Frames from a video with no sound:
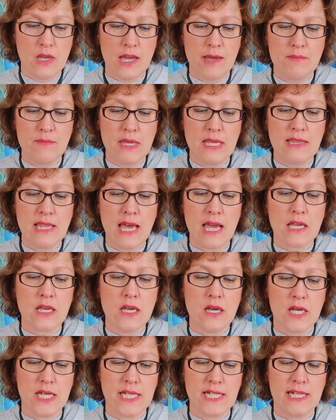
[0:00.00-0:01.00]
I mean that
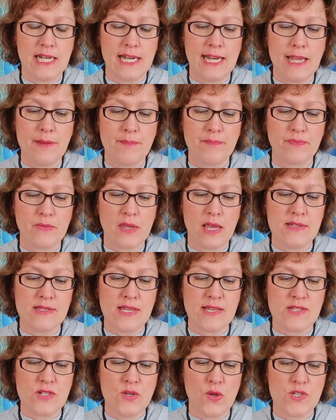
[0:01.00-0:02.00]
kindly,
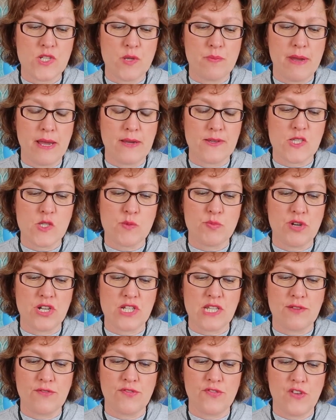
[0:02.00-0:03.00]
as it's not about
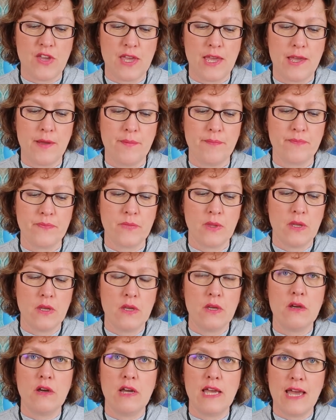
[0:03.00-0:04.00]
spreading fear.
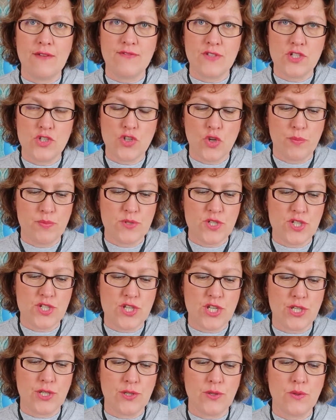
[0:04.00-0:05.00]
I have a job to
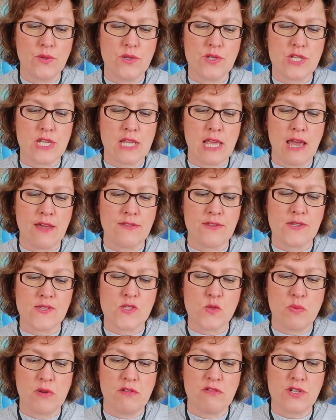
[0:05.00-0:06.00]
do to gather
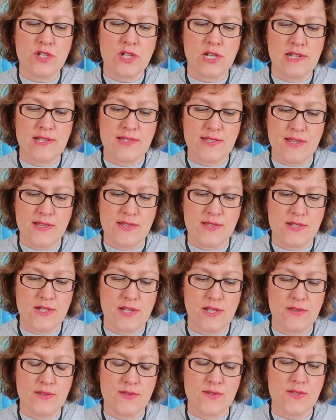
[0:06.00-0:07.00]
spiritual
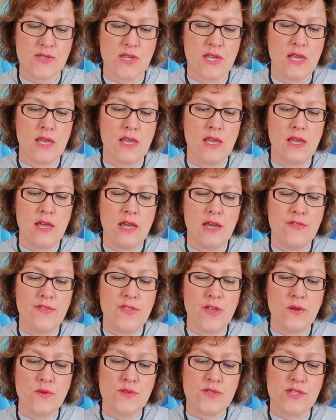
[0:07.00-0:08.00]
assistance,
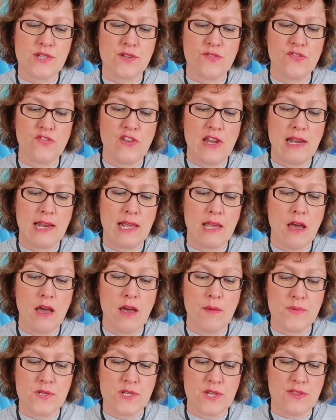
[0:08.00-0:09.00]
and those that are feeling
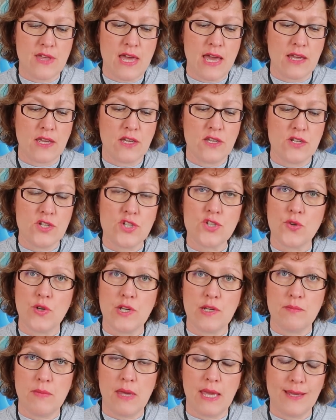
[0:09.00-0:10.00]
up to that can
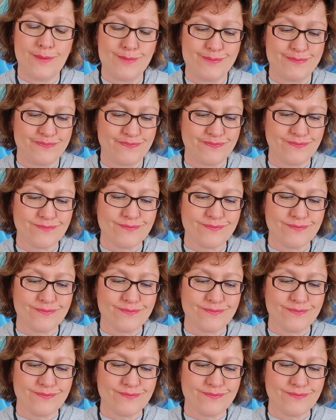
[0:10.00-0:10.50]
join me.